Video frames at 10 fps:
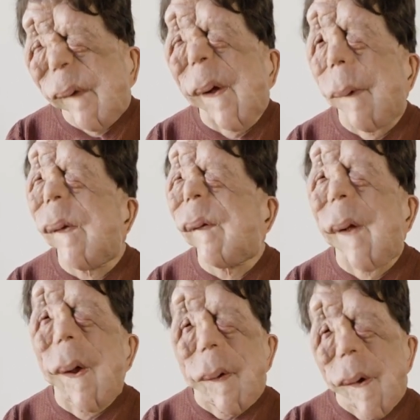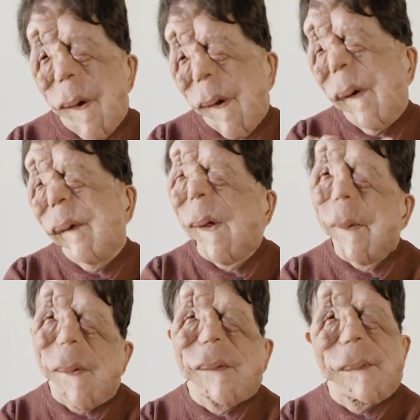So-and-so,
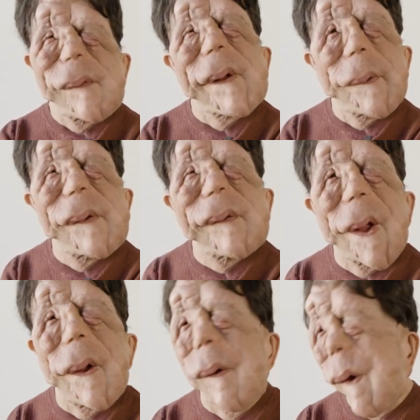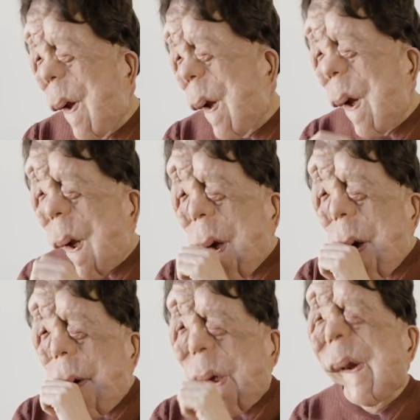suffers from so-and-so,
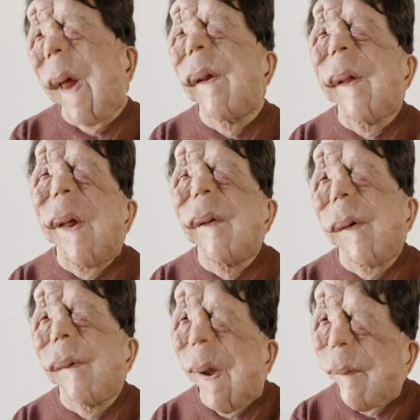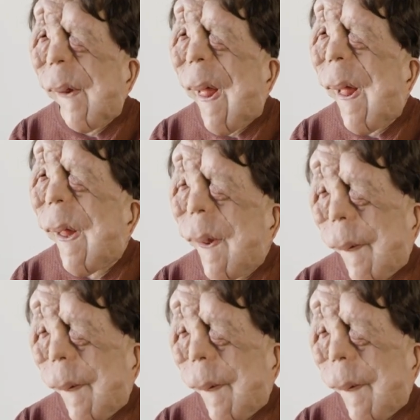that's a red flag.